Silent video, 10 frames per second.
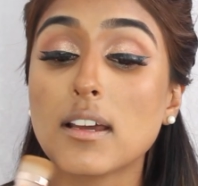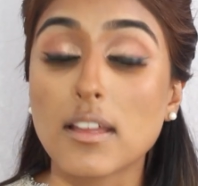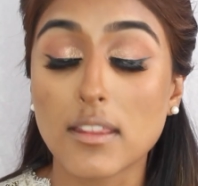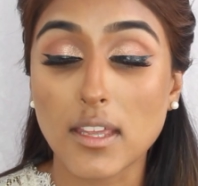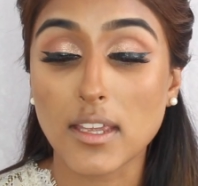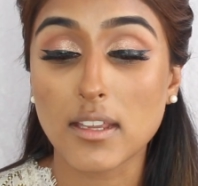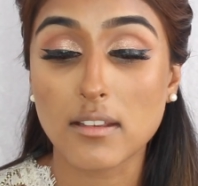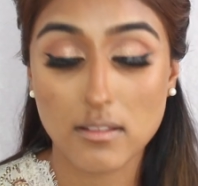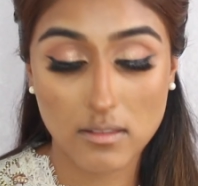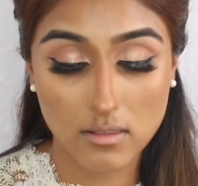And
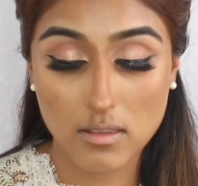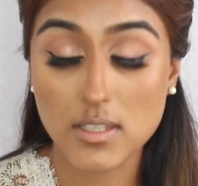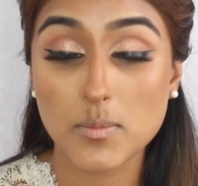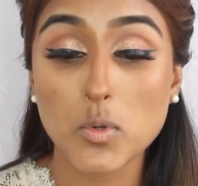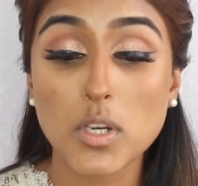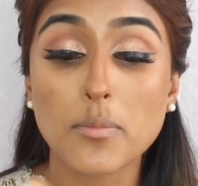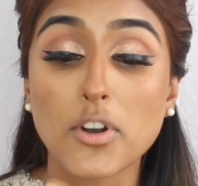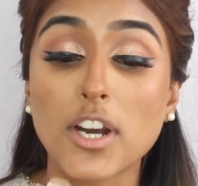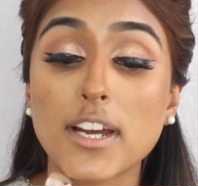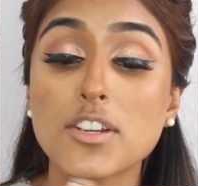then the smaller
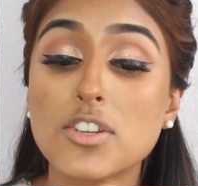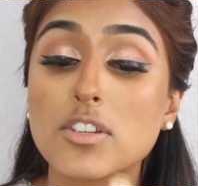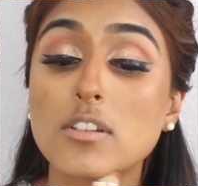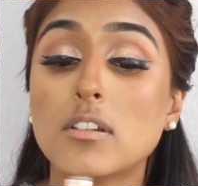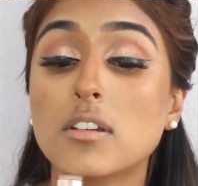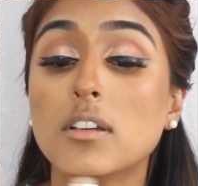brush